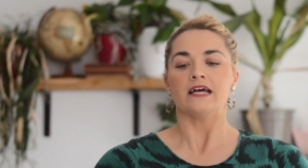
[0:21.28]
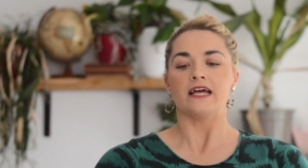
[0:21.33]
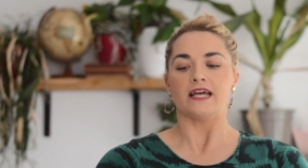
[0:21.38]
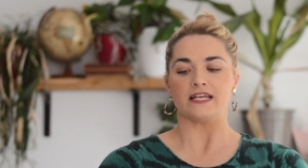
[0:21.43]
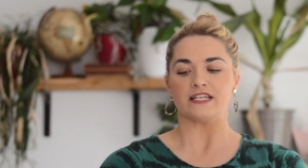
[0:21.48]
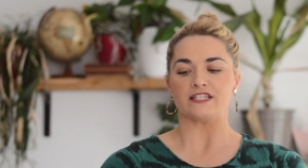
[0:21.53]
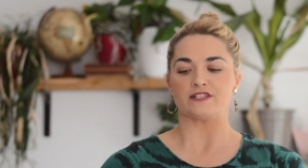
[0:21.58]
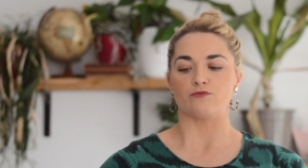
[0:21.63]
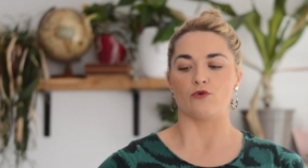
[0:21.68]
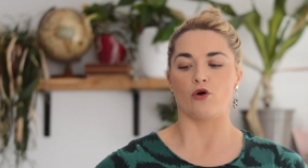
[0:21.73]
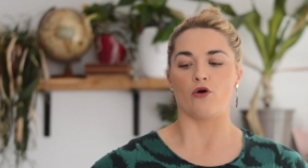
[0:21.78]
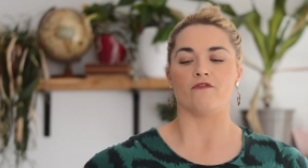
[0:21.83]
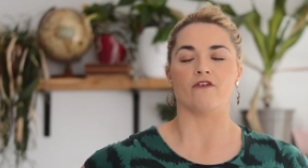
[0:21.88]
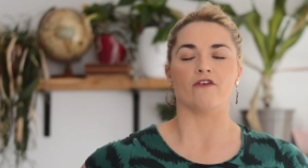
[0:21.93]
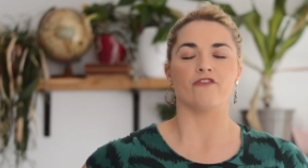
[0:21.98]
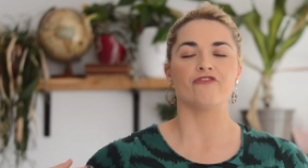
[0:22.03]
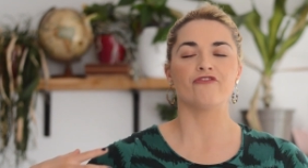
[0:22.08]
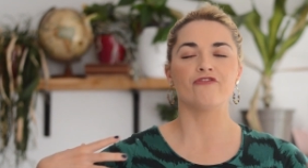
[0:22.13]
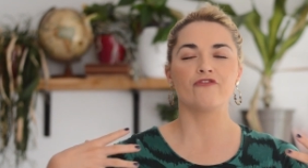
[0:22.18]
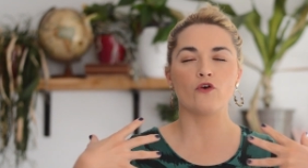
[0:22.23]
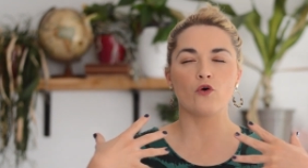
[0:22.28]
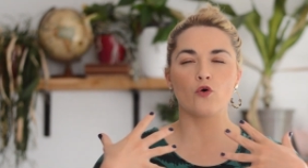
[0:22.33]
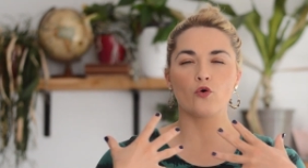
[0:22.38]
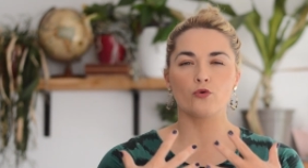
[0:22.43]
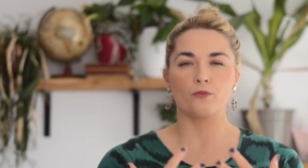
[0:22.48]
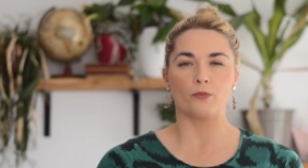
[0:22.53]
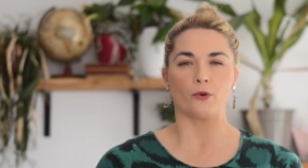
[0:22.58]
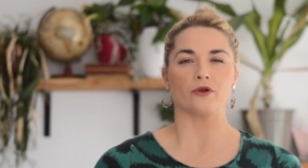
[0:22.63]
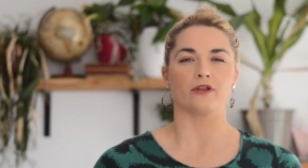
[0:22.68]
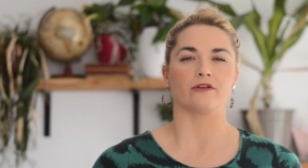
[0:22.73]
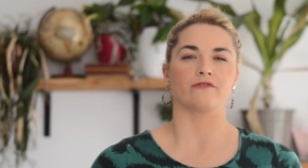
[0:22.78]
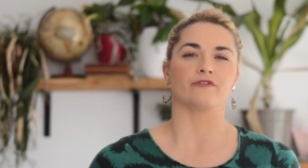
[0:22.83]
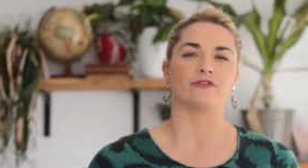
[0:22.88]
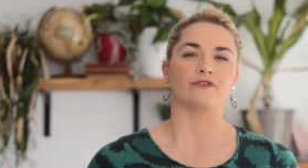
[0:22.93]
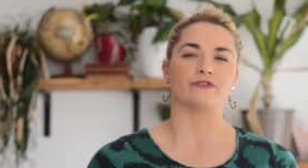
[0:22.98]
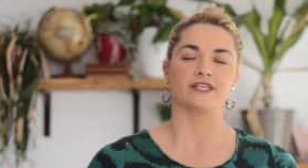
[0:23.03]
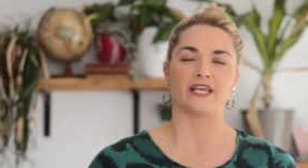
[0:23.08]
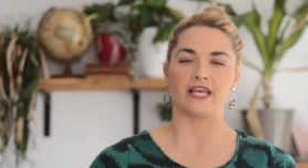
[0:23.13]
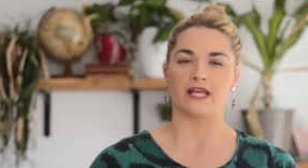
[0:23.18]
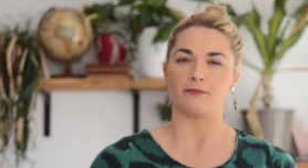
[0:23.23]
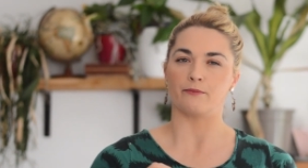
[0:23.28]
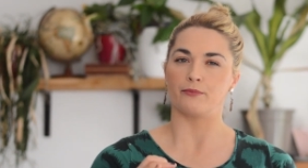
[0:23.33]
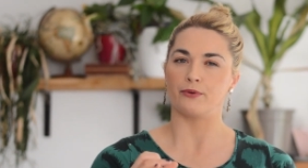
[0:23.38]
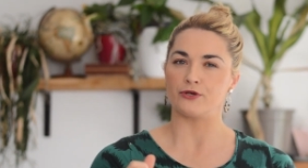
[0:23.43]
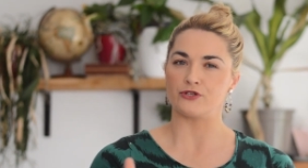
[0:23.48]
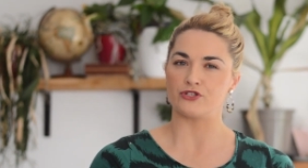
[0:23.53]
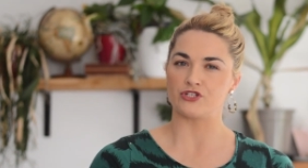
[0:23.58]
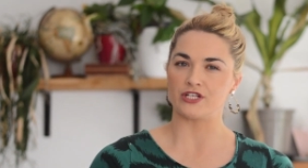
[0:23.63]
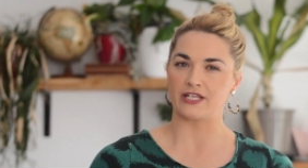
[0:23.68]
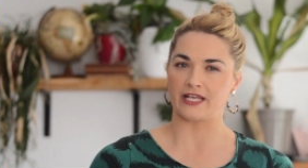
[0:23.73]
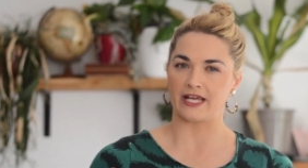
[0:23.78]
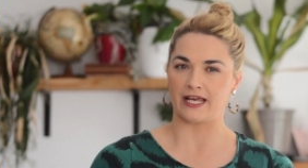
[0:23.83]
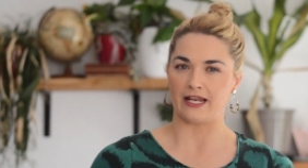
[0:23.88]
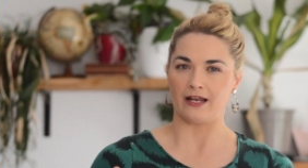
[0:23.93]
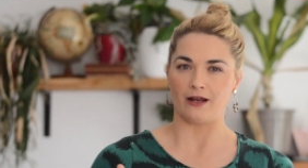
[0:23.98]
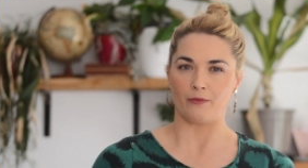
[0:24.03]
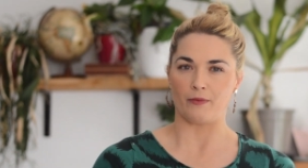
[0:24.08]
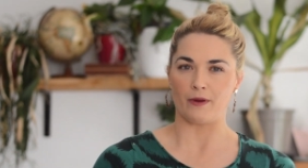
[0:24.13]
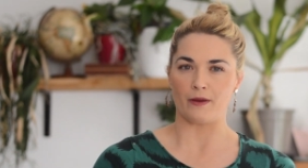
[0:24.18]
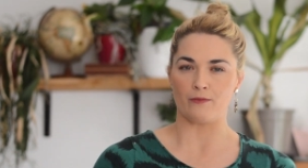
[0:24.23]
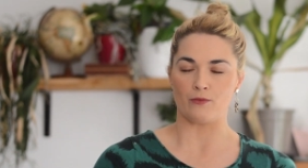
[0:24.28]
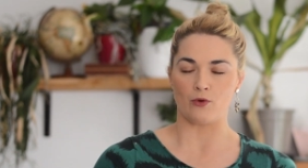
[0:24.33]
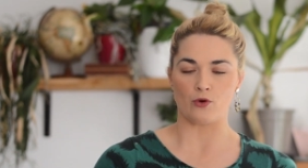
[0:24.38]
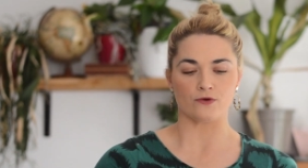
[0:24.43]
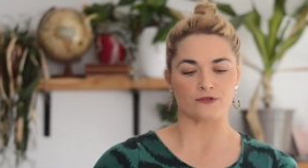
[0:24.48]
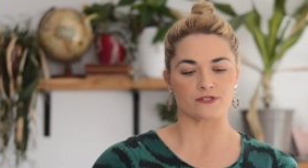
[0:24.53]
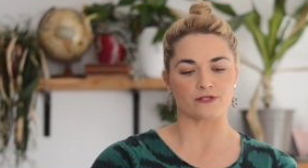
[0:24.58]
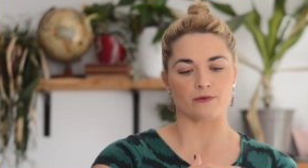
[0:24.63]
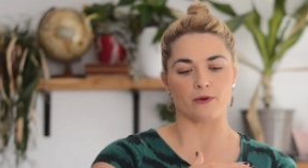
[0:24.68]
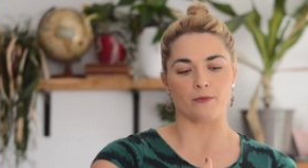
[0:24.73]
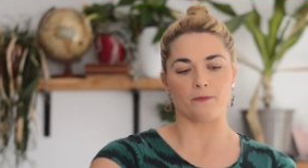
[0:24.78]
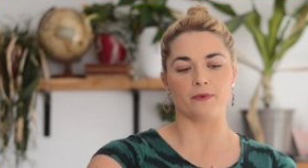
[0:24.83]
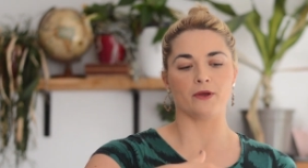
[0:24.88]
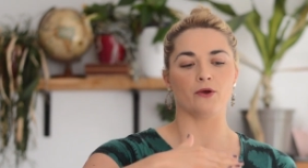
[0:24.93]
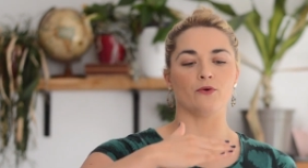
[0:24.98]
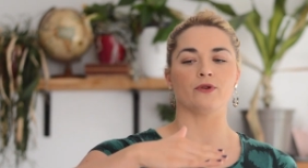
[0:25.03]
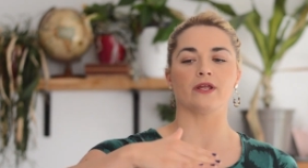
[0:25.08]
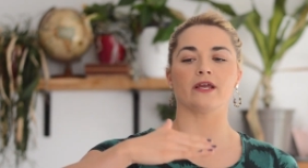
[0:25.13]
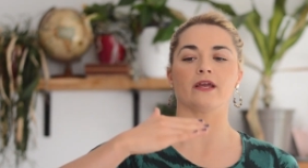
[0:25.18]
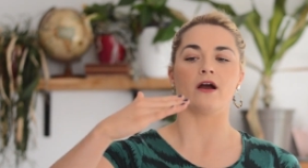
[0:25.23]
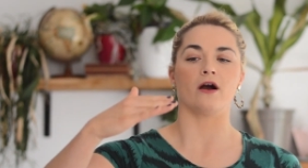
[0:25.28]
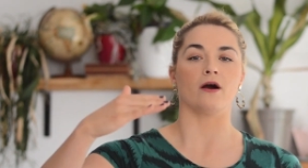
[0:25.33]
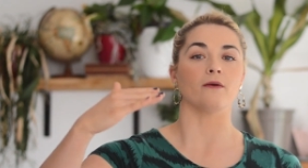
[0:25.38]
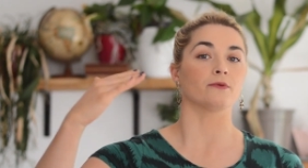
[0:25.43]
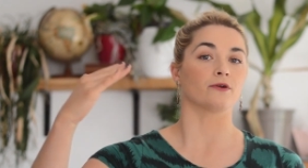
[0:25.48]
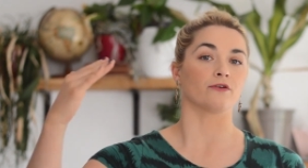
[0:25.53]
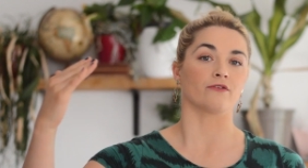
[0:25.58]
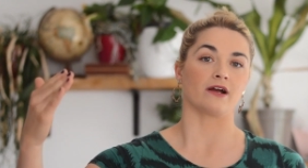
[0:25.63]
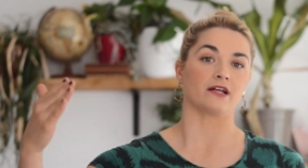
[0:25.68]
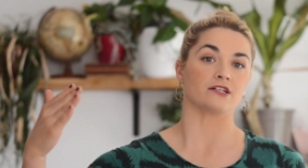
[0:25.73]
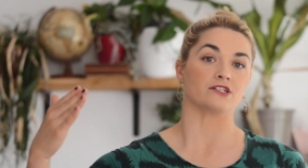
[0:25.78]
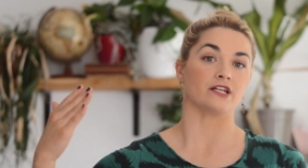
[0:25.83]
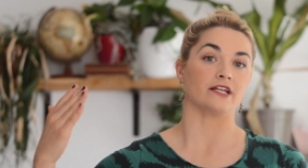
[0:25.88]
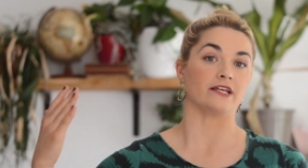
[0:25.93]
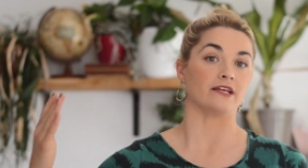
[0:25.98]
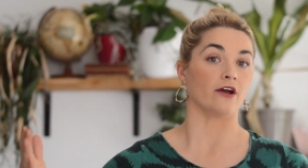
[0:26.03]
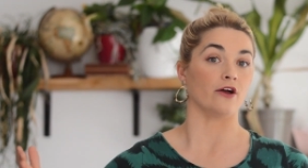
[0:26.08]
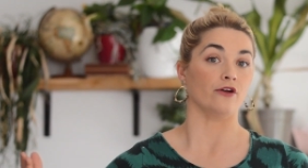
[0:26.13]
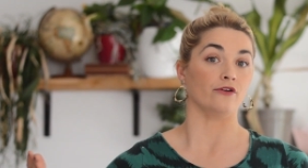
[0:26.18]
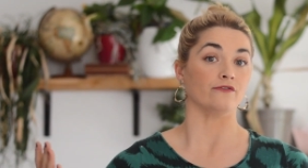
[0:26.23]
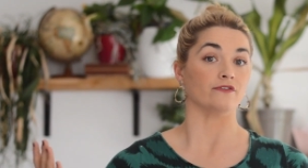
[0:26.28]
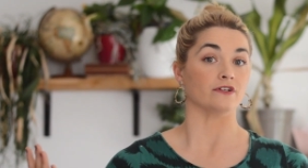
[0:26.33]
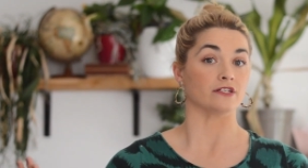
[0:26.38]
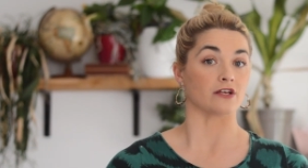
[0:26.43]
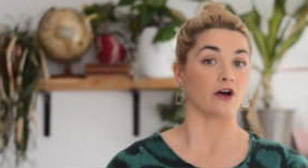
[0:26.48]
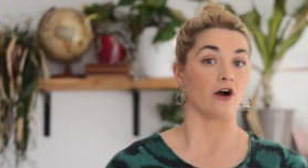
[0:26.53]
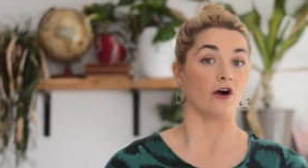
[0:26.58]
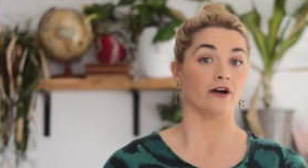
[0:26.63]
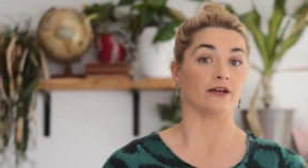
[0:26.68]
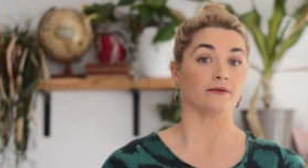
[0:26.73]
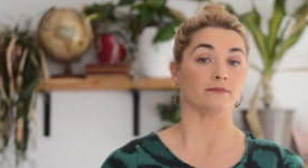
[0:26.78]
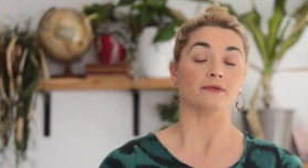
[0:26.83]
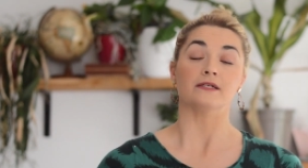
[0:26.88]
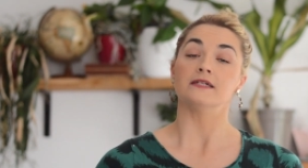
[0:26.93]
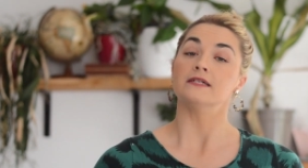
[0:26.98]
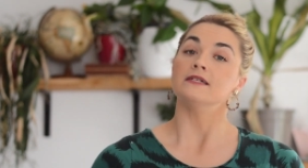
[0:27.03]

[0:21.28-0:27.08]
it's more of a full body routine, pushing it a little bit more, so we're building it up gradually over time.